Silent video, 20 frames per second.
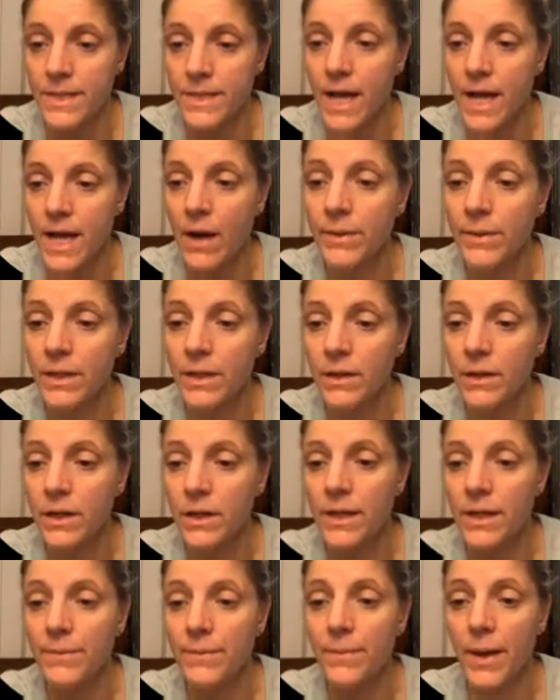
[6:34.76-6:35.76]

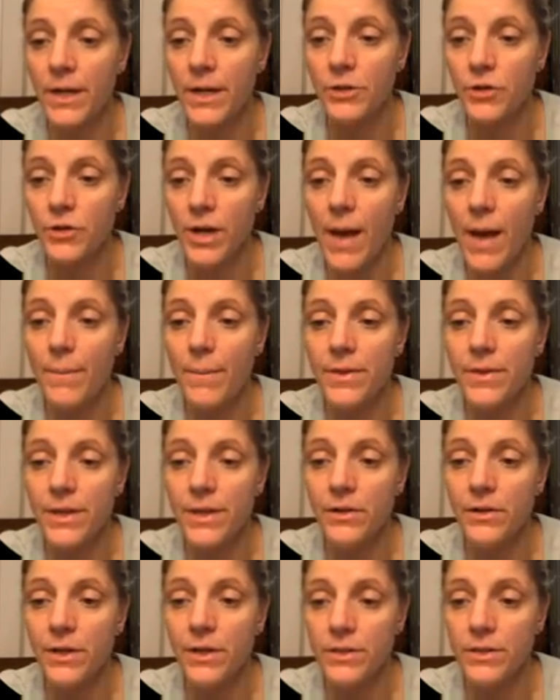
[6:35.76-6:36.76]
Salmonella can penetrate
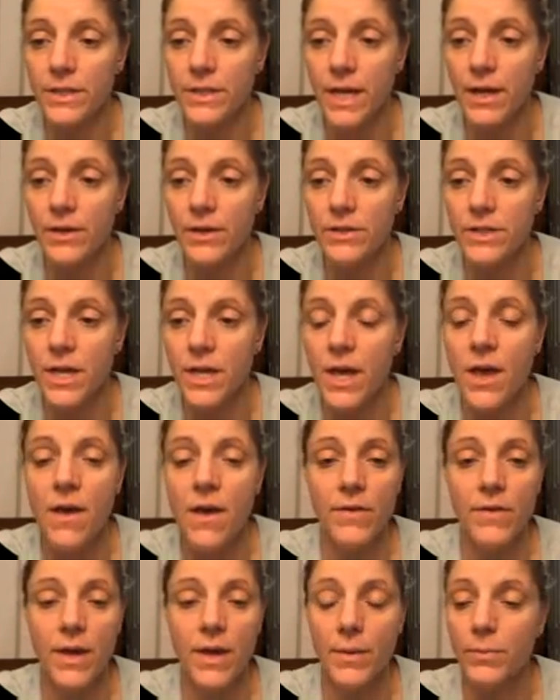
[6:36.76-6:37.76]
epithelial cells
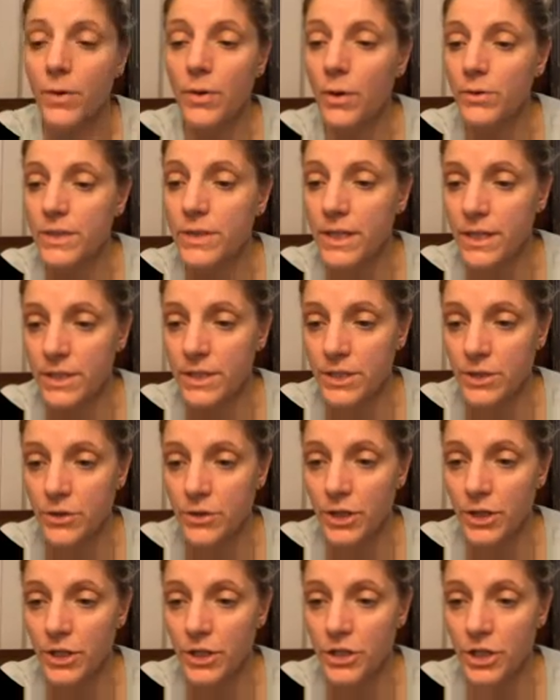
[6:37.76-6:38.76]
via protein
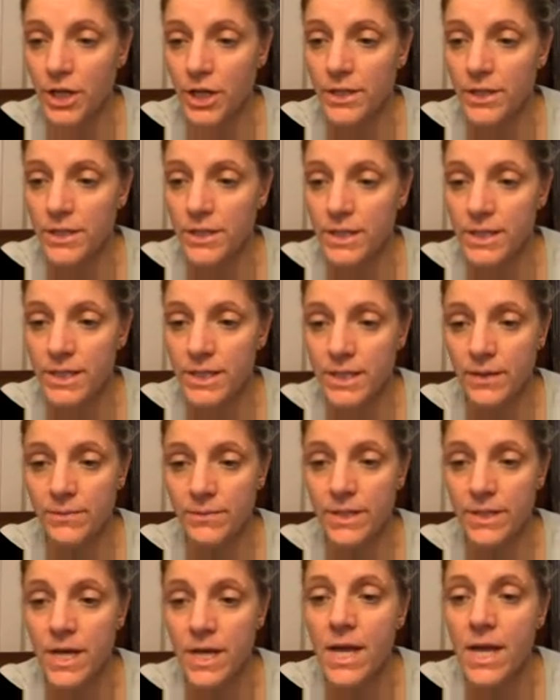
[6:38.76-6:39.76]
secretion
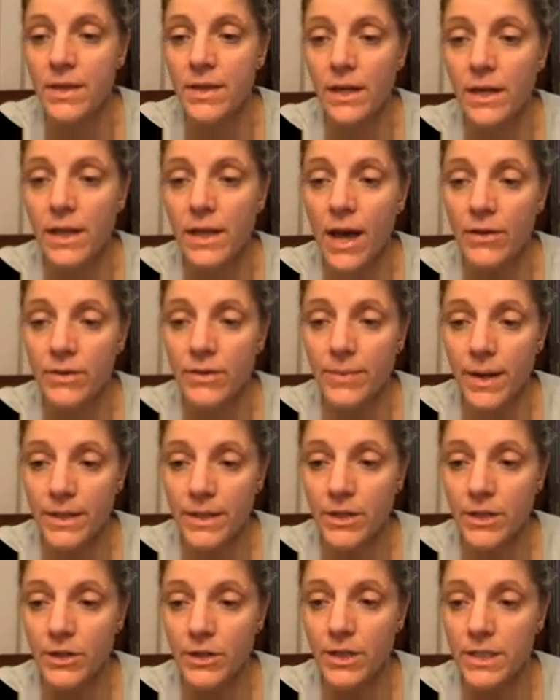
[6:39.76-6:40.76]
systems that allow the
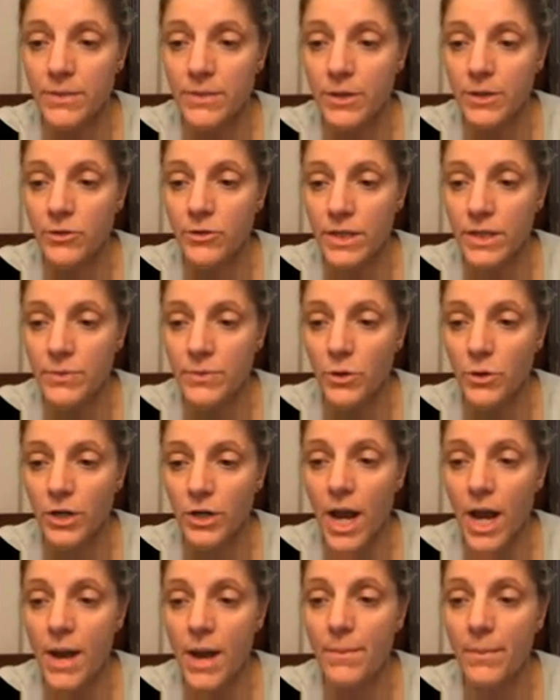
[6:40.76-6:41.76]
bacteria to be
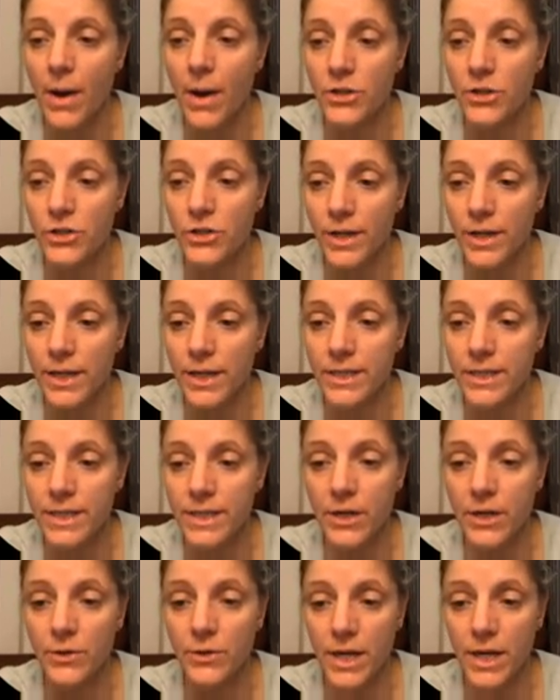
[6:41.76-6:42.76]
transported and modulate the
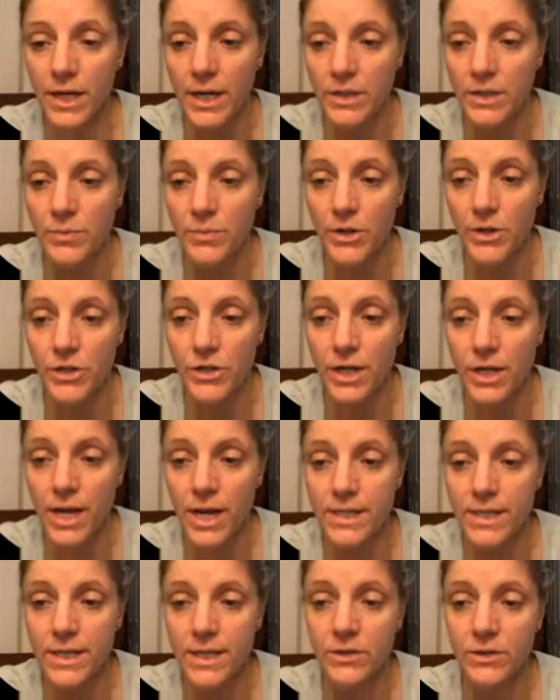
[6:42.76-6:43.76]
cytokine expression
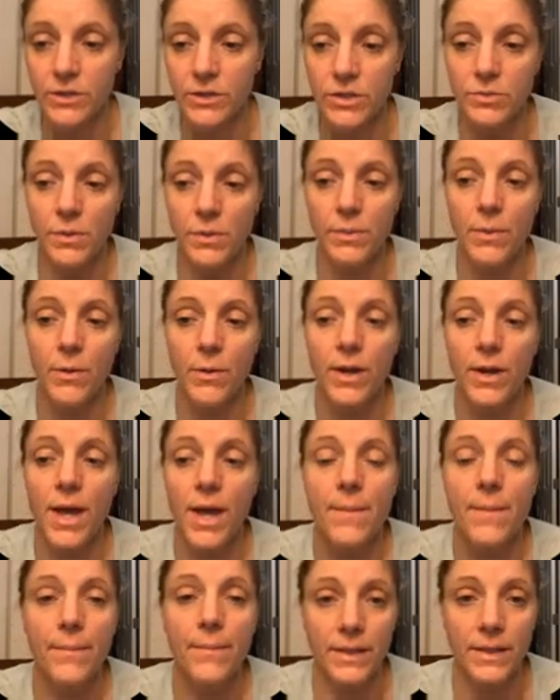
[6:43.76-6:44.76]
and signals to promote
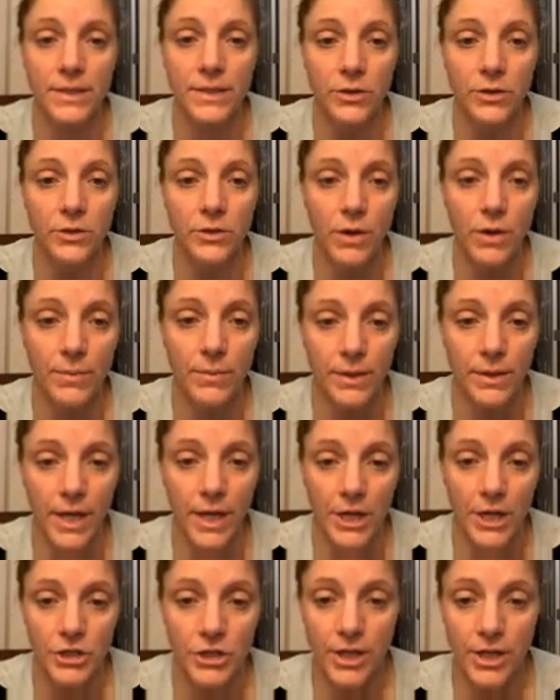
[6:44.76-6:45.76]
bacterial
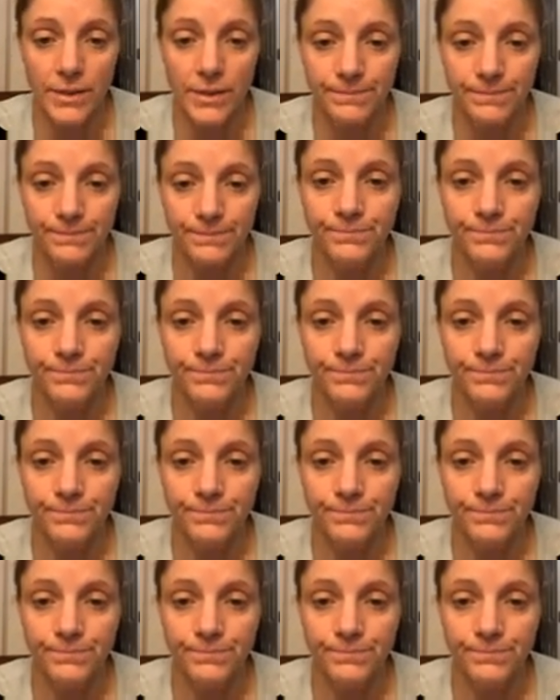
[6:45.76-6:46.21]
replication.